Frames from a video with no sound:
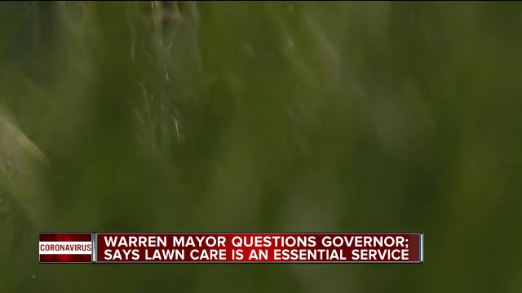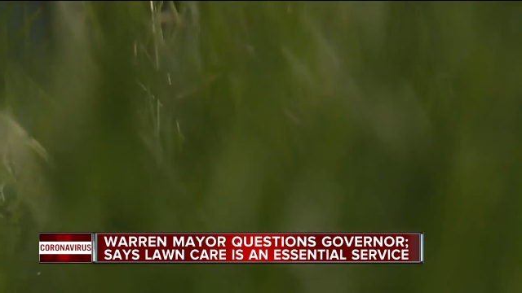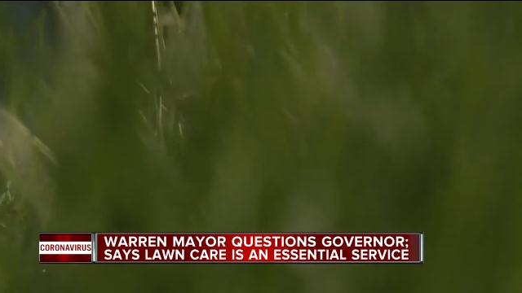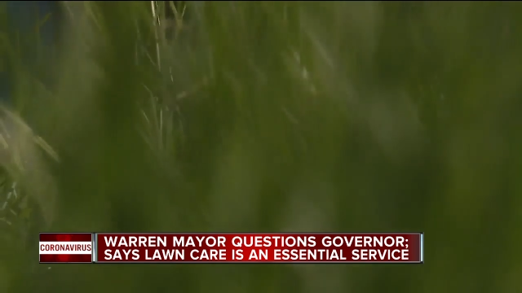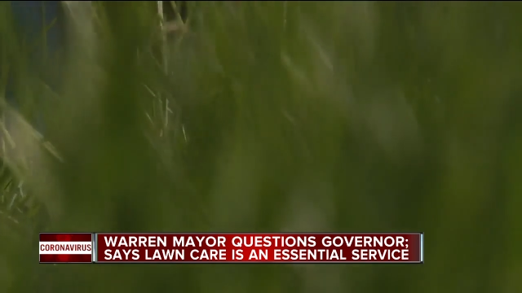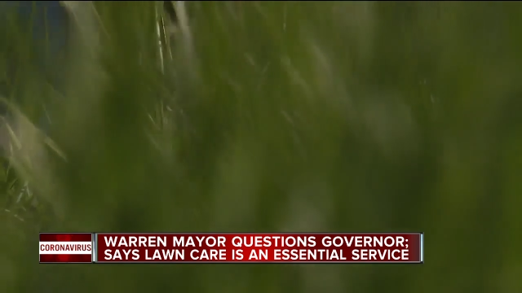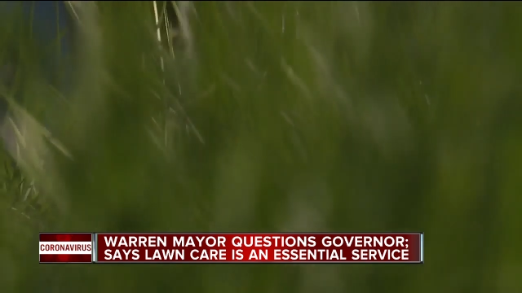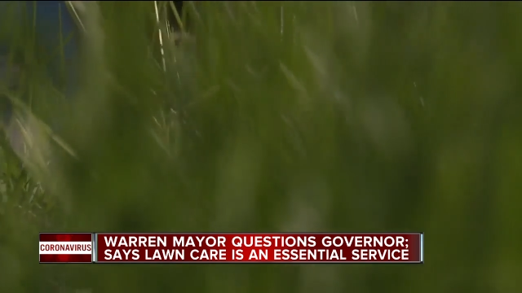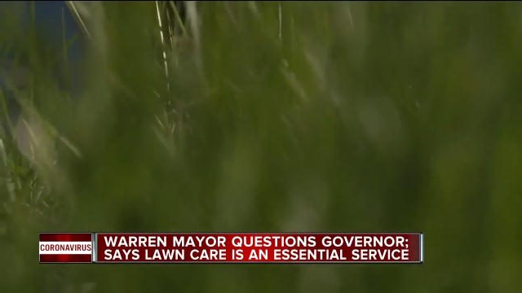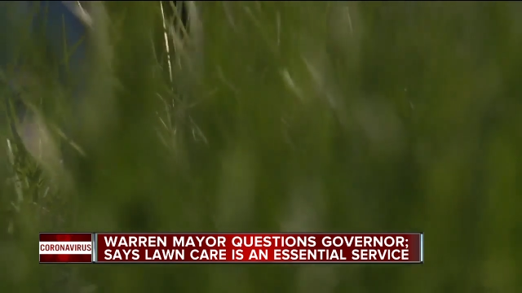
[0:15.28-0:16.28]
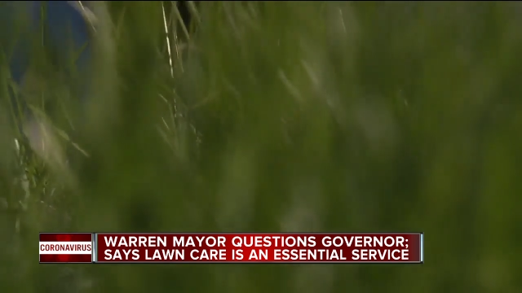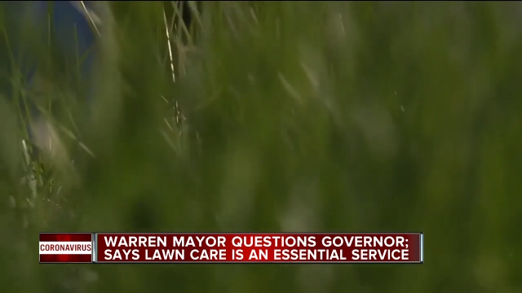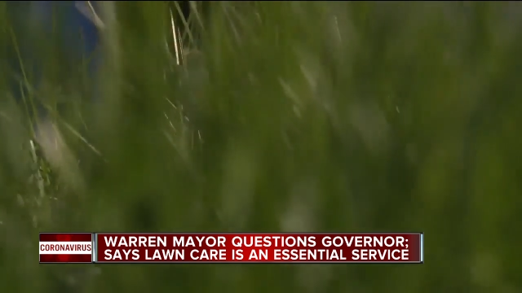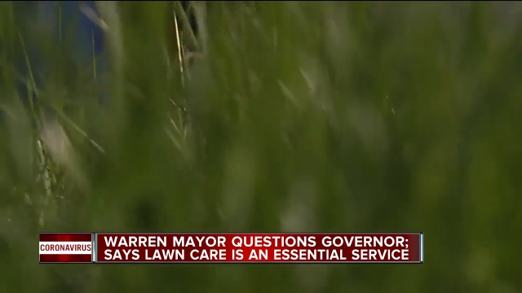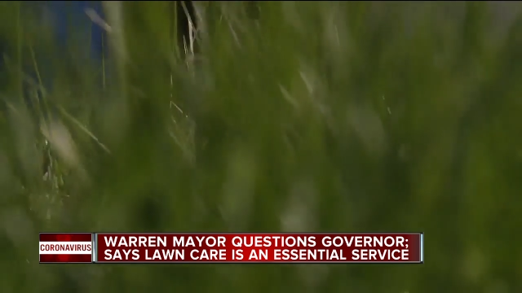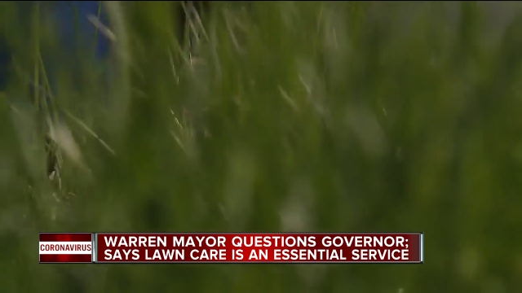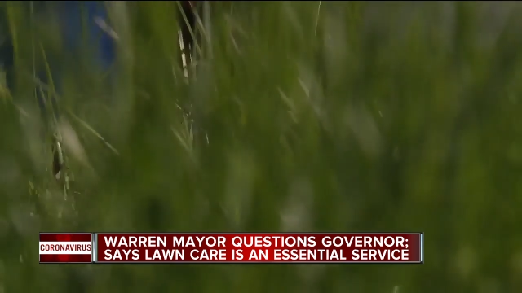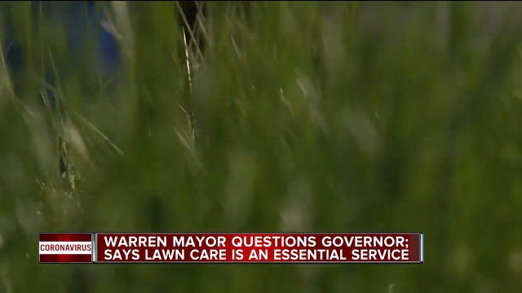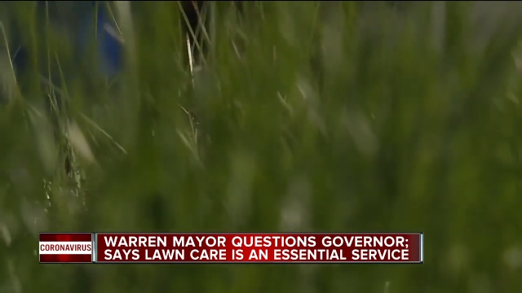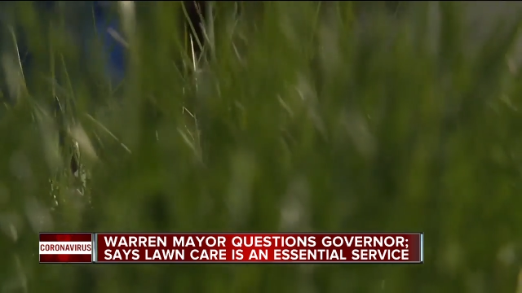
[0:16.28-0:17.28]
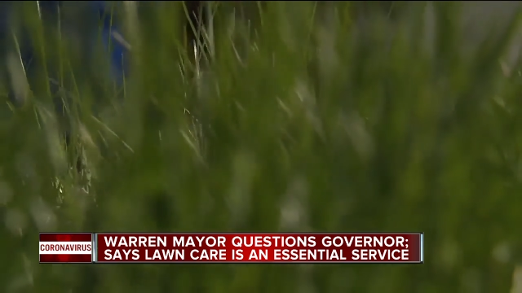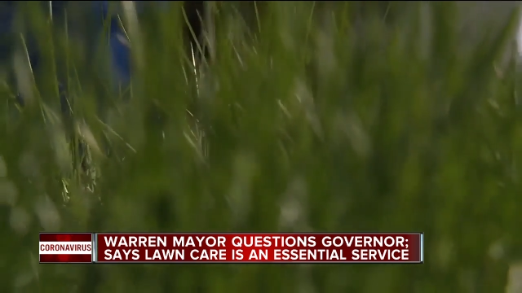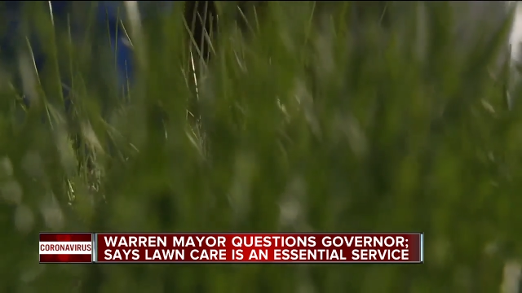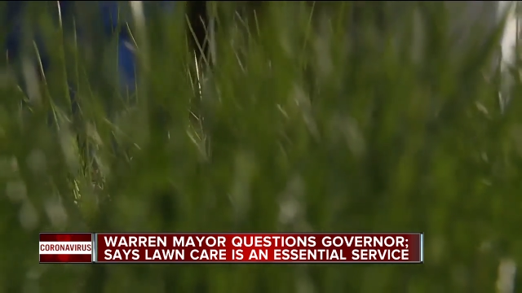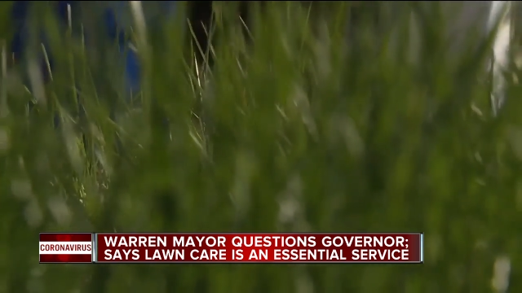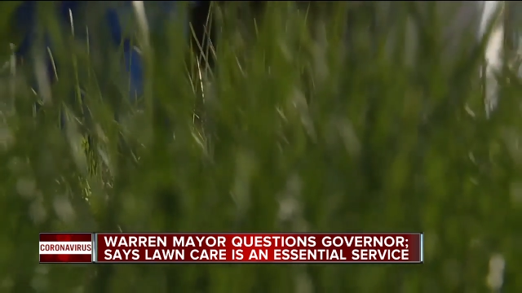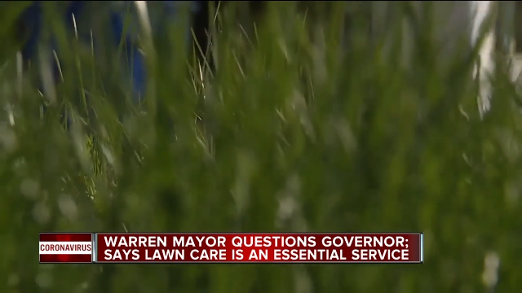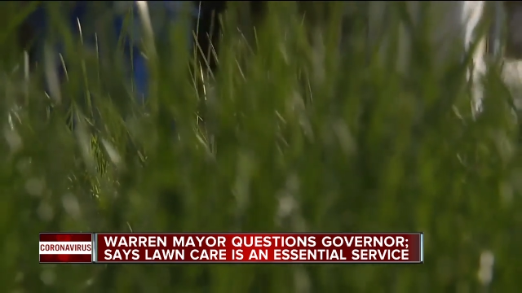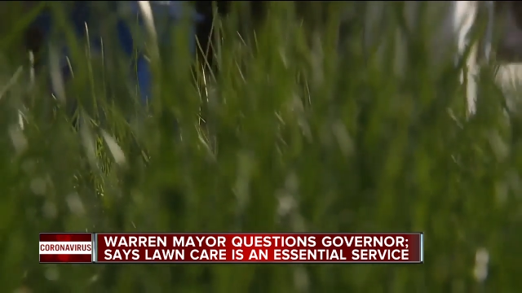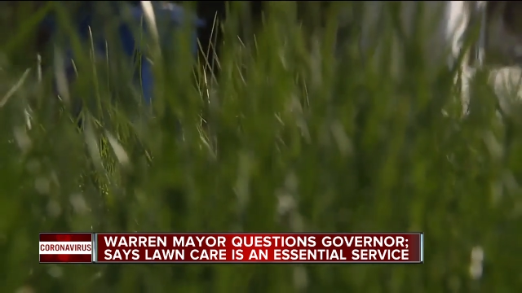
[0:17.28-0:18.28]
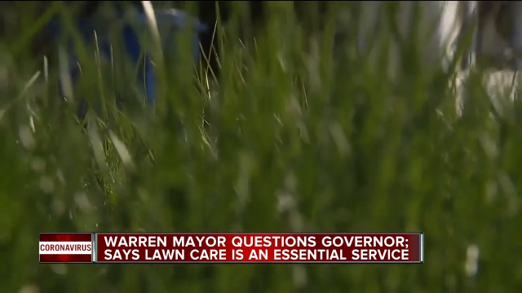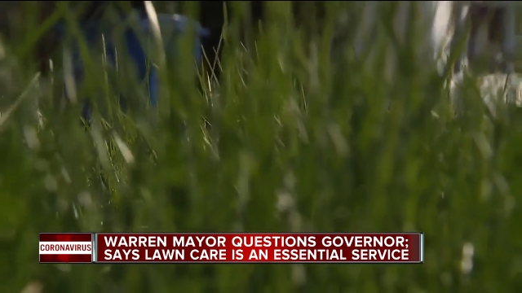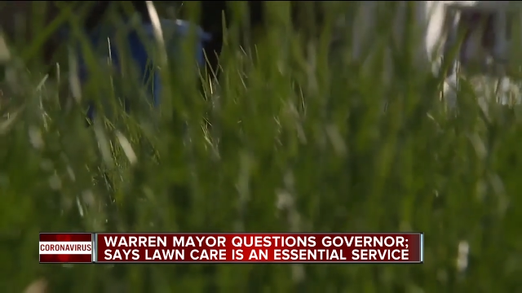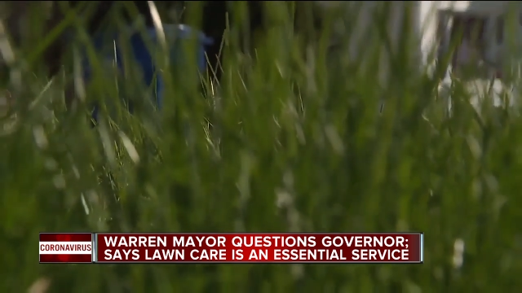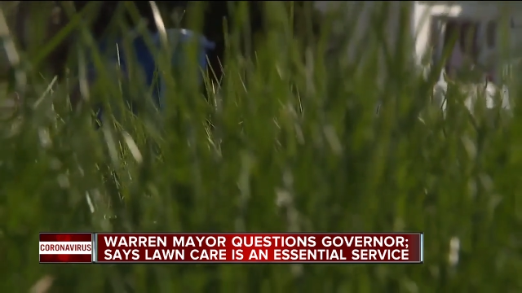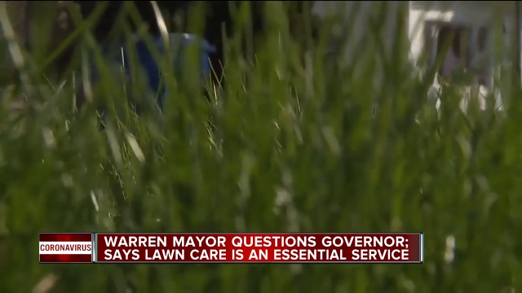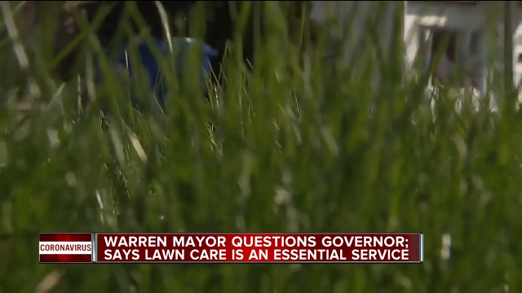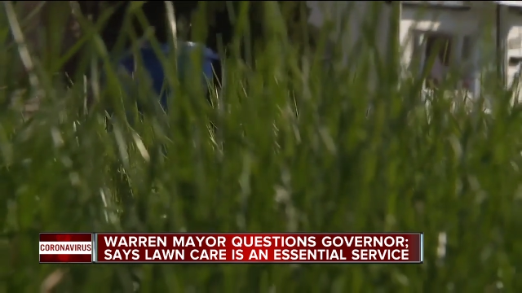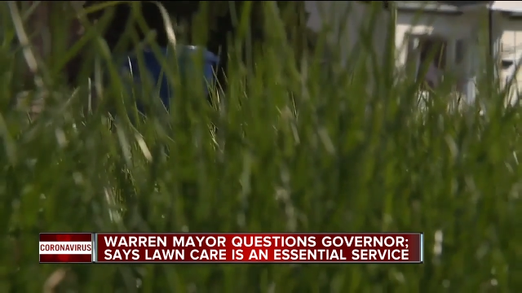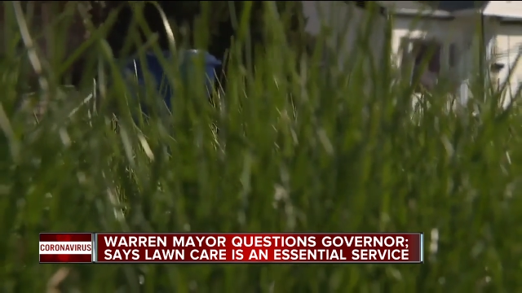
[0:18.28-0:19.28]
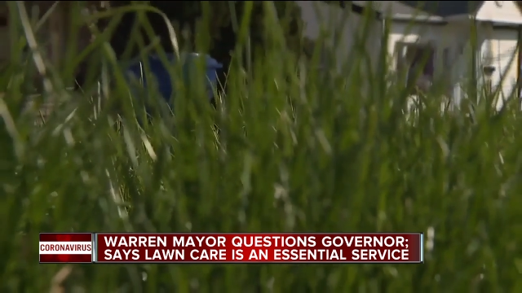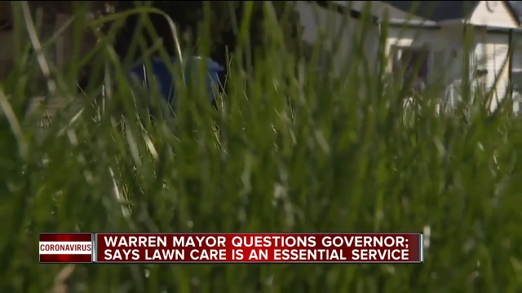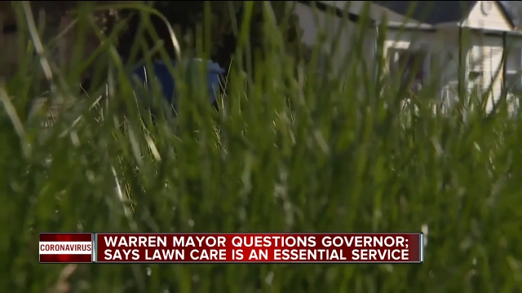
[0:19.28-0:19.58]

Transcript: [unreadable: no face in view]